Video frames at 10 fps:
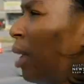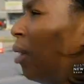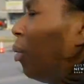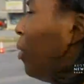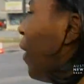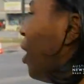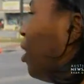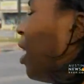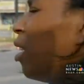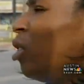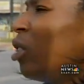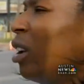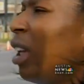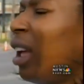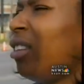I mean, we've had a lot of
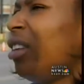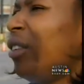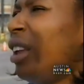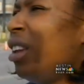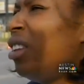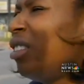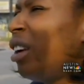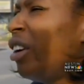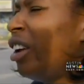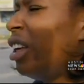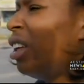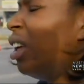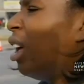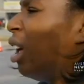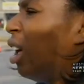drug activity in this area,
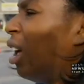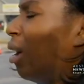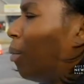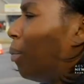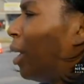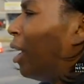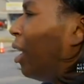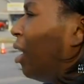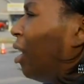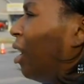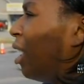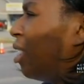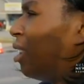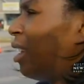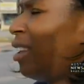but
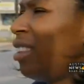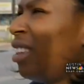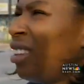nothing like